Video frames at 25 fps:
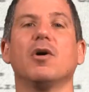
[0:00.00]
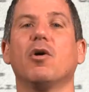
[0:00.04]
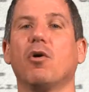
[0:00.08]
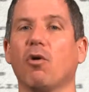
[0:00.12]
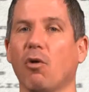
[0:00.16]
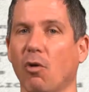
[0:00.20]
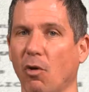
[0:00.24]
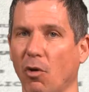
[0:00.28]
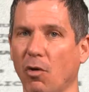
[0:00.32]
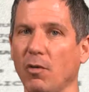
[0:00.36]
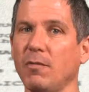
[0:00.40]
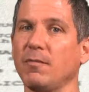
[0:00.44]

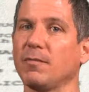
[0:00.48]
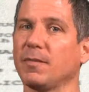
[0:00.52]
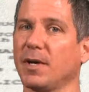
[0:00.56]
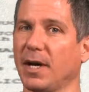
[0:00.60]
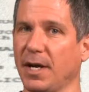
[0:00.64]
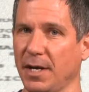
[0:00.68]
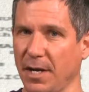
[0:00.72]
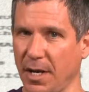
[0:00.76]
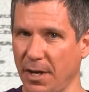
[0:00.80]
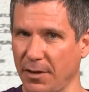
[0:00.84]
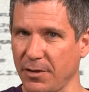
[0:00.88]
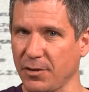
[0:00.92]
Or
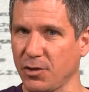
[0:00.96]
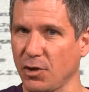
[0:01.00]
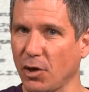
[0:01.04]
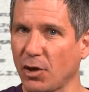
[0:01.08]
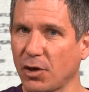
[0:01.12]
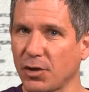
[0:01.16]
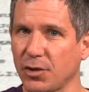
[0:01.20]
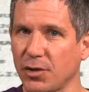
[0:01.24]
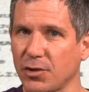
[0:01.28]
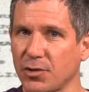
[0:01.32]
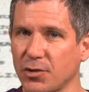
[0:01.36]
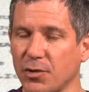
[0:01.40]
another
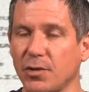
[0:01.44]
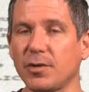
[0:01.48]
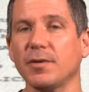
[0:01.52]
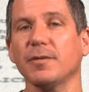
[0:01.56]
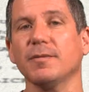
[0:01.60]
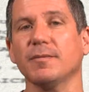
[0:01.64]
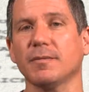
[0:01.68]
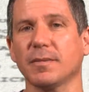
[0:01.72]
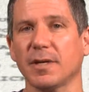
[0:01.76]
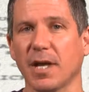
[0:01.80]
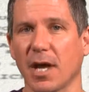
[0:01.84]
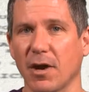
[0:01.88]
knock on the door,
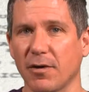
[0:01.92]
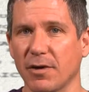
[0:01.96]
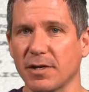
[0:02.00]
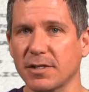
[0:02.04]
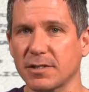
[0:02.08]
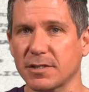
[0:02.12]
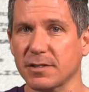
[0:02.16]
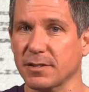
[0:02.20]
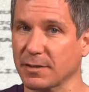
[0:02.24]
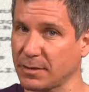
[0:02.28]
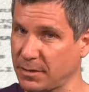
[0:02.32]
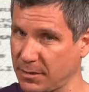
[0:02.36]

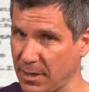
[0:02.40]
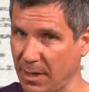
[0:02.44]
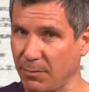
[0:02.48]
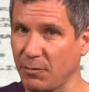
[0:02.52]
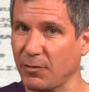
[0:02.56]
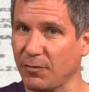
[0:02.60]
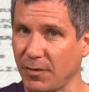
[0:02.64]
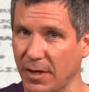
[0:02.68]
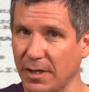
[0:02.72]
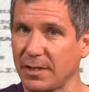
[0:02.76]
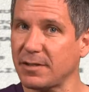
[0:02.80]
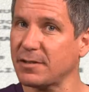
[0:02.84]
character, same
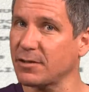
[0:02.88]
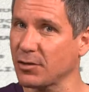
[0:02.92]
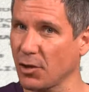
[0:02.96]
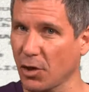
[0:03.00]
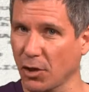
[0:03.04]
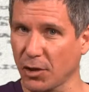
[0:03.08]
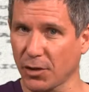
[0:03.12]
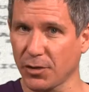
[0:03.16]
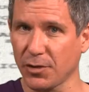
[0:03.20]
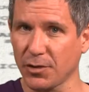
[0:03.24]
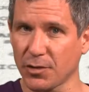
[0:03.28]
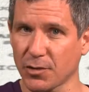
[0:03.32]
event,
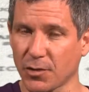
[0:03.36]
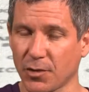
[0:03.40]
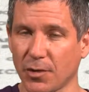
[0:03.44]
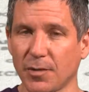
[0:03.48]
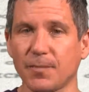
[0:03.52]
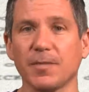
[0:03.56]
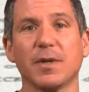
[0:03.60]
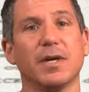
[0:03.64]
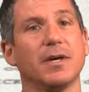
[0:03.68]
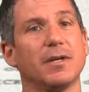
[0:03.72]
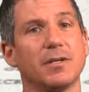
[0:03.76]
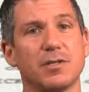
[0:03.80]
knock on the door,
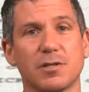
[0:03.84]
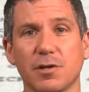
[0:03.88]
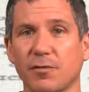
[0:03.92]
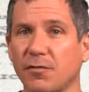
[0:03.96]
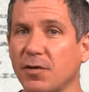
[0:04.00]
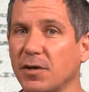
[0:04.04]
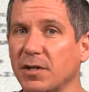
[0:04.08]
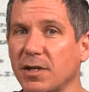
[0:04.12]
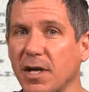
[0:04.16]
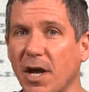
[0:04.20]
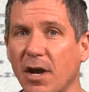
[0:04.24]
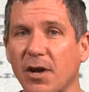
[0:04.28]

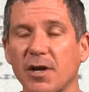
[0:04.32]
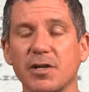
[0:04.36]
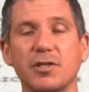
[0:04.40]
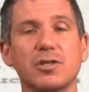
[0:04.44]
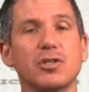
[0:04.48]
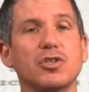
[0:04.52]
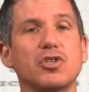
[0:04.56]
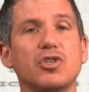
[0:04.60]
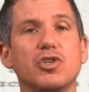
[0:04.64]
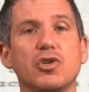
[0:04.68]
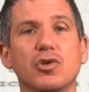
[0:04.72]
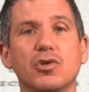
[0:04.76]
different
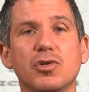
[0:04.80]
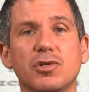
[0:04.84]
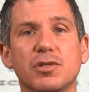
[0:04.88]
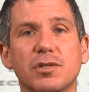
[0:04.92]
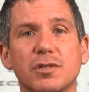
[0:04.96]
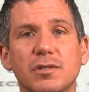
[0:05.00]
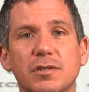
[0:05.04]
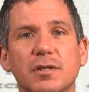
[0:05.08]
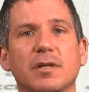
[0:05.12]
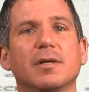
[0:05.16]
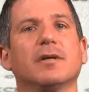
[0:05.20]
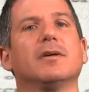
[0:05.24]
character
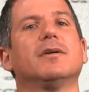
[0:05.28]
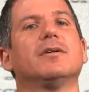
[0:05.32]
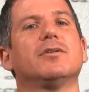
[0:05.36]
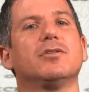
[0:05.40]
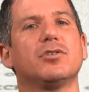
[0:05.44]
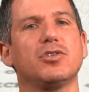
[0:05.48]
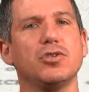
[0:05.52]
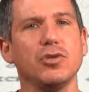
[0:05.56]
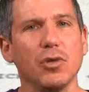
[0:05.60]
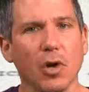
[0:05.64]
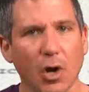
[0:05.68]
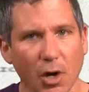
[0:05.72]
chooses
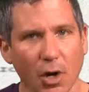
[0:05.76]
to